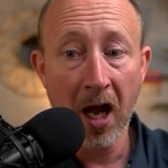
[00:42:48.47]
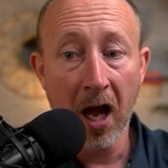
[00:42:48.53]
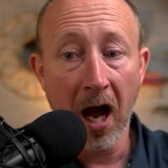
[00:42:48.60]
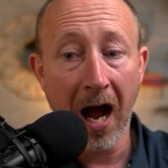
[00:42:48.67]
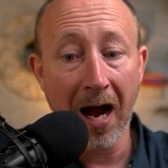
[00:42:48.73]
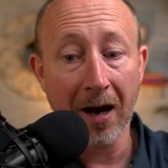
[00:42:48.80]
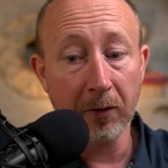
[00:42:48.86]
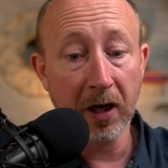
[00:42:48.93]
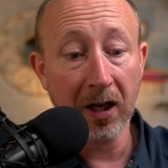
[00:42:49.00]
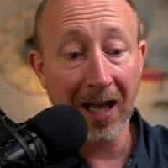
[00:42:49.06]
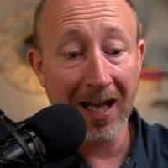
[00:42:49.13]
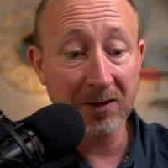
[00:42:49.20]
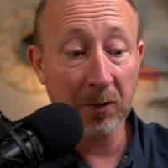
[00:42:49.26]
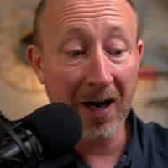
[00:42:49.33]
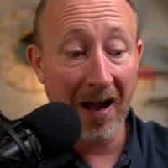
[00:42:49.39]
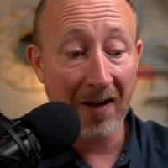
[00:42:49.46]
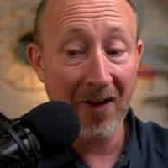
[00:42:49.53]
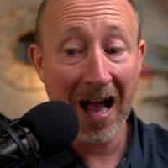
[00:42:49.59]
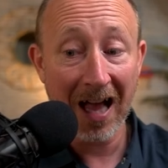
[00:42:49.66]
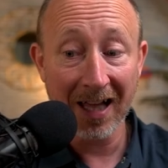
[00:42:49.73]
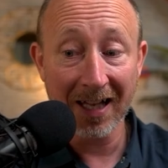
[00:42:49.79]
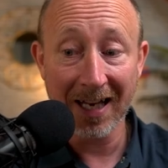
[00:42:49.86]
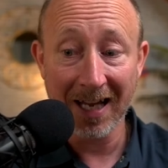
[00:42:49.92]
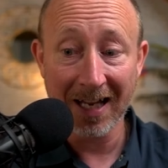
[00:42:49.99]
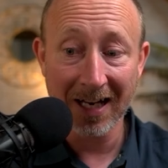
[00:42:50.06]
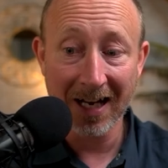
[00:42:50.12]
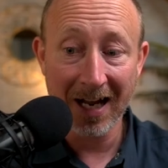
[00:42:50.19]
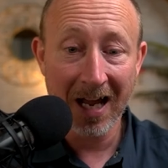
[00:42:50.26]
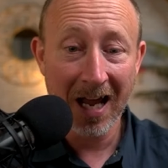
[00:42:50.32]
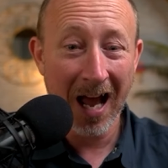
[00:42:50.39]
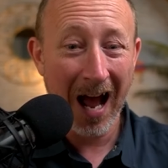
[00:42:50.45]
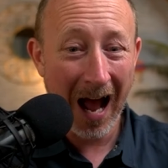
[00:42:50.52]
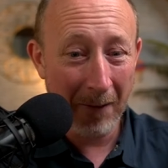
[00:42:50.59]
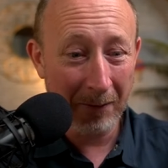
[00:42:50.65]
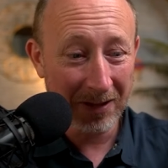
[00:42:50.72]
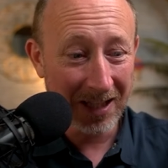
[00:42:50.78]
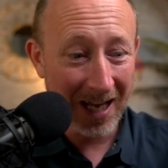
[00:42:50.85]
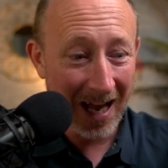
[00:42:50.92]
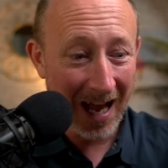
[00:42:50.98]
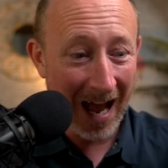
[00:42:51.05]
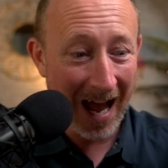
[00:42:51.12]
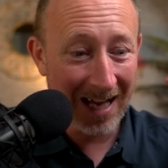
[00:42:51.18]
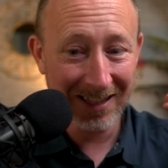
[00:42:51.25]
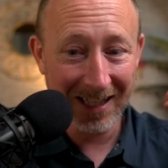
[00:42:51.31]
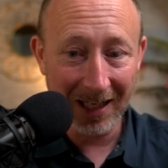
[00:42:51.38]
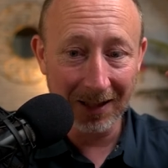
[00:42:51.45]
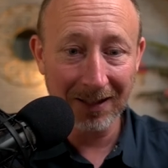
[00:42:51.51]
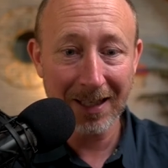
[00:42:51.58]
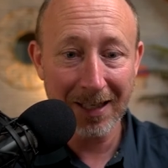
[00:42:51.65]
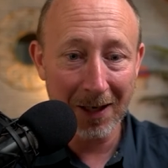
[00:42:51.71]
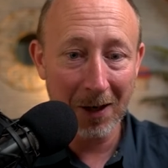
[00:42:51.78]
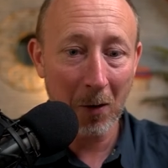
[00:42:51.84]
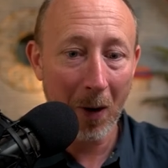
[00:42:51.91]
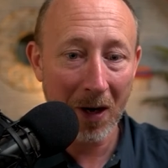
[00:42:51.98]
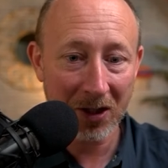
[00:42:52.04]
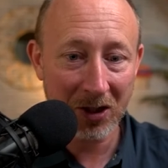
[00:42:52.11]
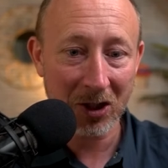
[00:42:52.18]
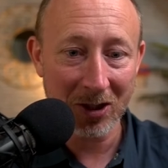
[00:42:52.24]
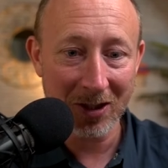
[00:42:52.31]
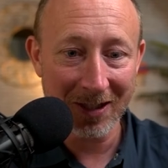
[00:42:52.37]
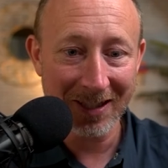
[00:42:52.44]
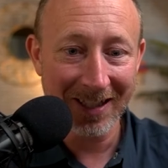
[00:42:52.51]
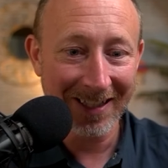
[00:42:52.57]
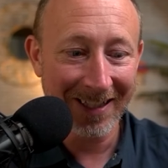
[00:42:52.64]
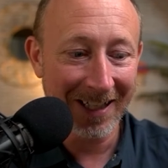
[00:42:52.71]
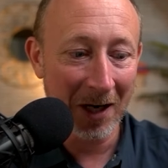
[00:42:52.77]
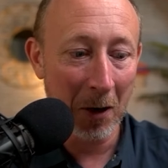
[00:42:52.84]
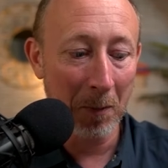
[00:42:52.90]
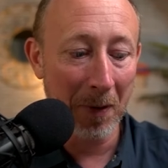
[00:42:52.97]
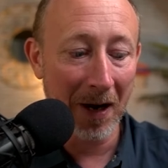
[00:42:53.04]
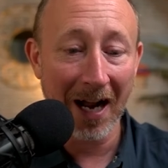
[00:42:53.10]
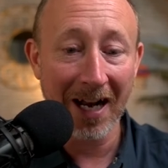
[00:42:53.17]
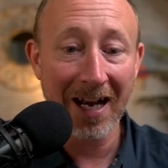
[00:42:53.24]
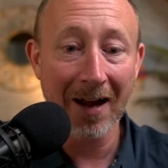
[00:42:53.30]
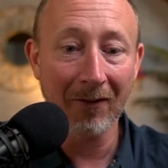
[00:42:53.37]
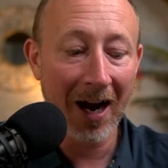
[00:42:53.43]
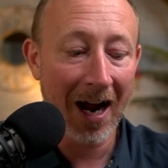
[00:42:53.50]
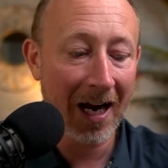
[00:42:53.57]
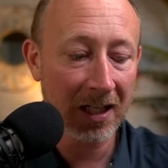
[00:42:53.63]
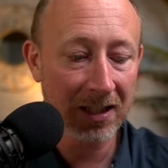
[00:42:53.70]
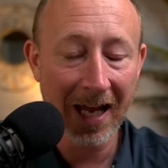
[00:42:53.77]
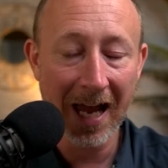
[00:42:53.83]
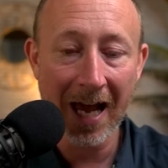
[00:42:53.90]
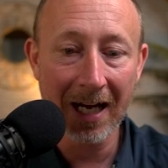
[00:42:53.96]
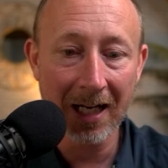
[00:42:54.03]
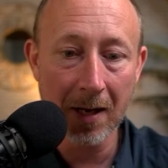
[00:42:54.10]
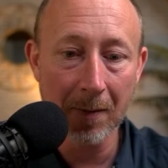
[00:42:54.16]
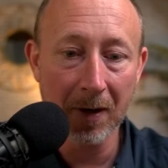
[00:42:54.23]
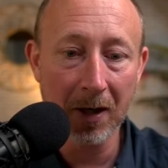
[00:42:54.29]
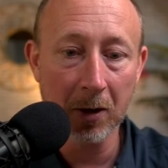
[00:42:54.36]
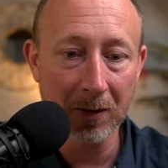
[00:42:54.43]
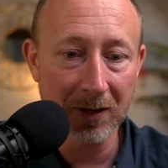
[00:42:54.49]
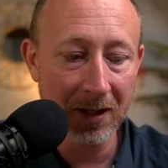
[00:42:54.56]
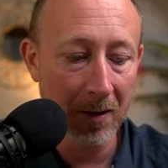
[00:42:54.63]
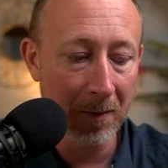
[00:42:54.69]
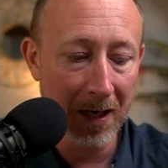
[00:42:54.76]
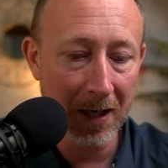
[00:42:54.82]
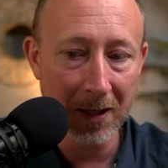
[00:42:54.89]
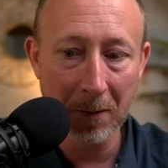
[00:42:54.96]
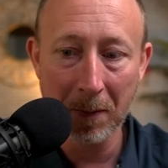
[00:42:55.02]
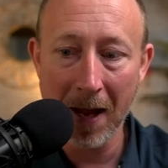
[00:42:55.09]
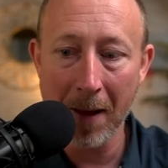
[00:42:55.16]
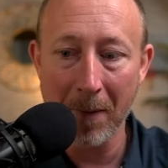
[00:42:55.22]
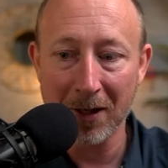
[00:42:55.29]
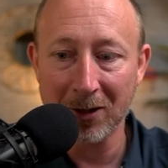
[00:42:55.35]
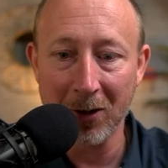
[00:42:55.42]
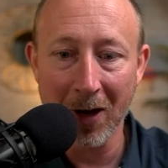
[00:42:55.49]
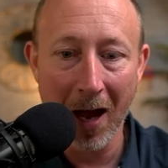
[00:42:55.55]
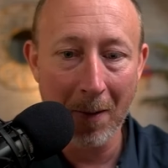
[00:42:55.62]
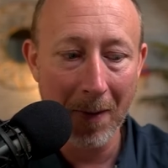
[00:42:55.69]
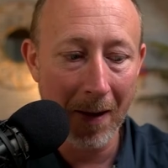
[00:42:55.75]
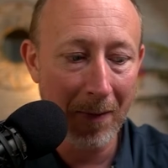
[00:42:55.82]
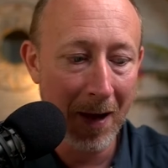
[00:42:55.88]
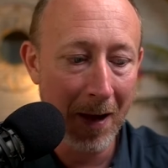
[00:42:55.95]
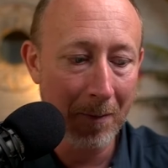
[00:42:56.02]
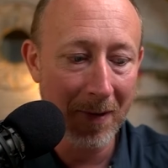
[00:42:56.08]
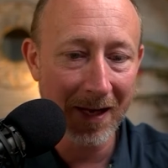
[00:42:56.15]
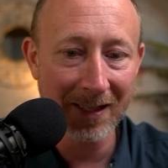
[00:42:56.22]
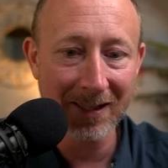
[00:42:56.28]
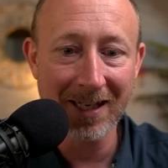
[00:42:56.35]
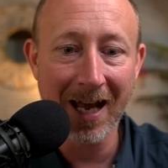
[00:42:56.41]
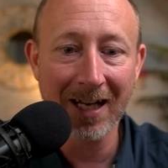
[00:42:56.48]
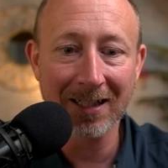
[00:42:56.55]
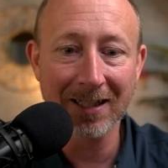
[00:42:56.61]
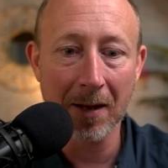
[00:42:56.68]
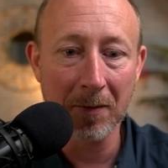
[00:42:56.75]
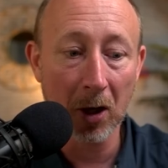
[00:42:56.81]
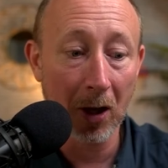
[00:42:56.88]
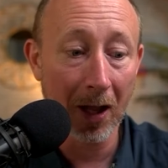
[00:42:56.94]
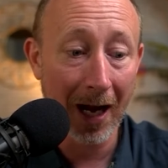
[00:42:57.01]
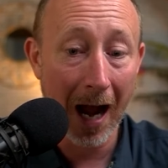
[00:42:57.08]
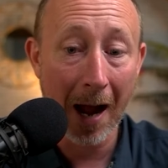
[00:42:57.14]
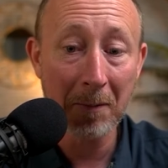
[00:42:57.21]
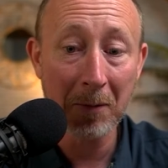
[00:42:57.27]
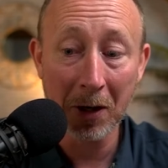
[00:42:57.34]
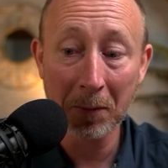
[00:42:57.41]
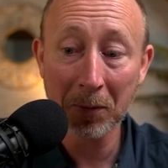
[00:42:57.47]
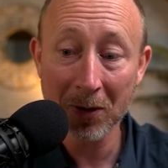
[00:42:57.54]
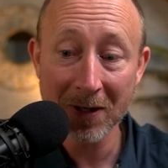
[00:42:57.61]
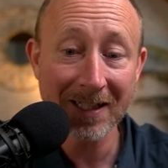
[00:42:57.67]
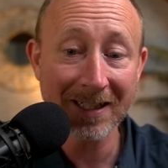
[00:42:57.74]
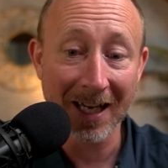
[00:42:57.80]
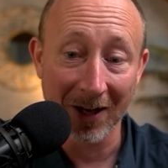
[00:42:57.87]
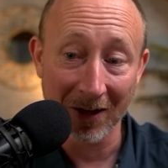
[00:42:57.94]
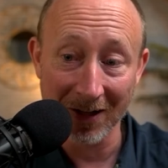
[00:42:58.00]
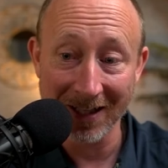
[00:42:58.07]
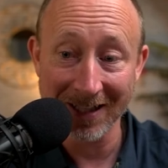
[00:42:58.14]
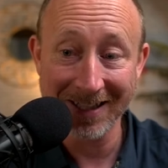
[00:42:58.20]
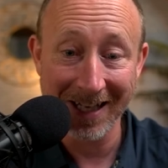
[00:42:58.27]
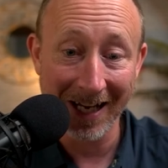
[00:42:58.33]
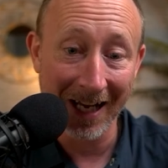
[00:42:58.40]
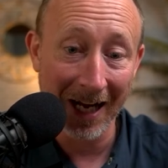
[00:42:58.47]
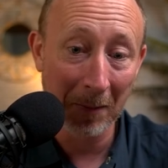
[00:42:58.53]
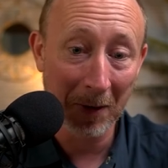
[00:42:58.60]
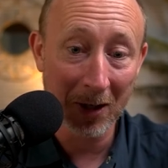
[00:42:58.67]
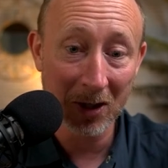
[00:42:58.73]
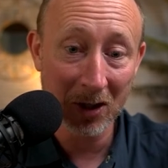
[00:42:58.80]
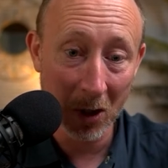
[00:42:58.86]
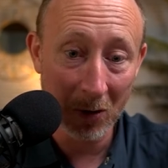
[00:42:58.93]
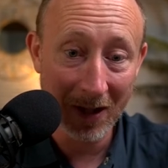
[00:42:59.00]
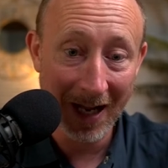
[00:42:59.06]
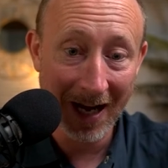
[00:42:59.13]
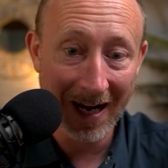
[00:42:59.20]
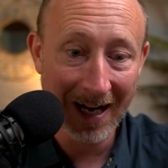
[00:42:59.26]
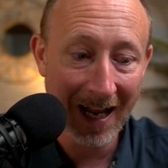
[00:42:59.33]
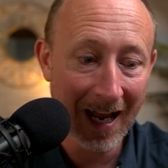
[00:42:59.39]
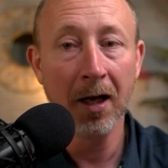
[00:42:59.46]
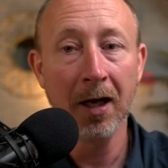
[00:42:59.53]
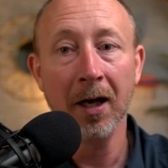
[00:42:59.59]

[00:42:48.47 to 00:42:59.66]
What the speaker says: I realized when I validated it, I was asking leading questions, but I never actually had anybody who was committed to payment. So now maybe it means next time they're like, I'm going to pre-sell this thing and I'm going to show that I can.